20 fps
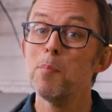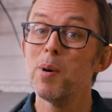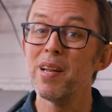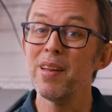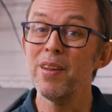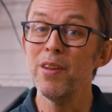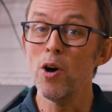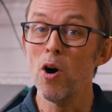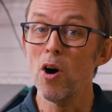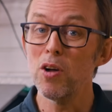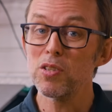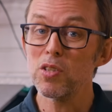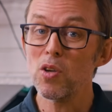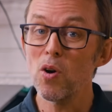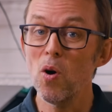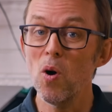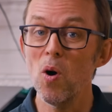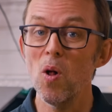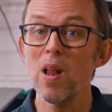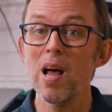but not
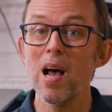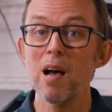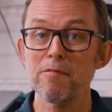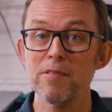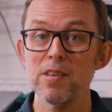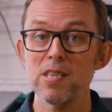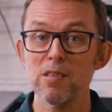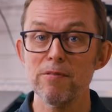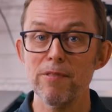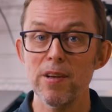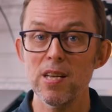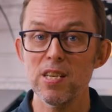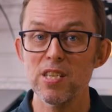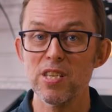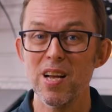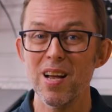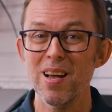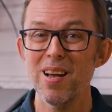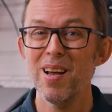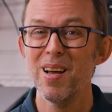all have this
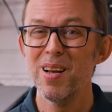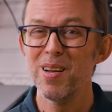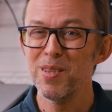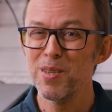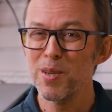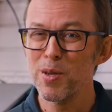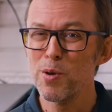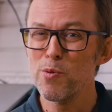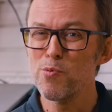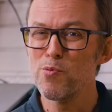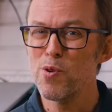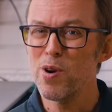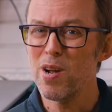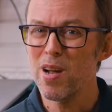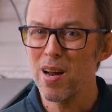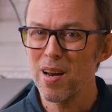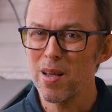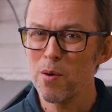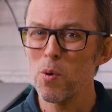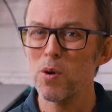feature, and do you
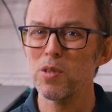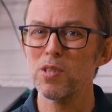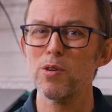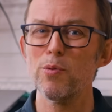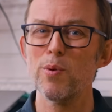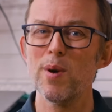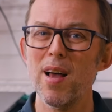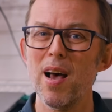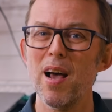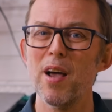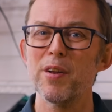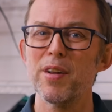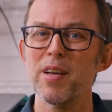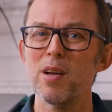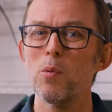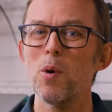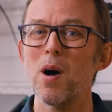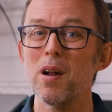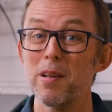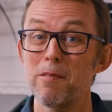really want to rely on
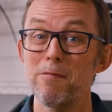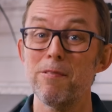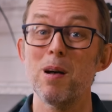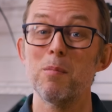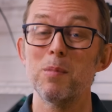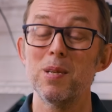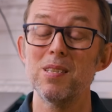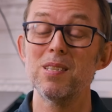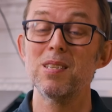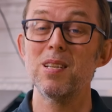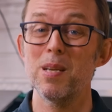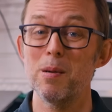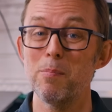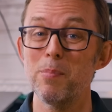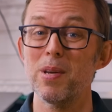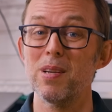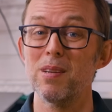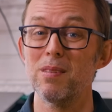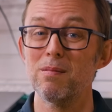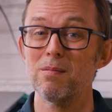it while your family's
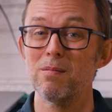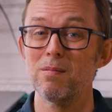sleeping?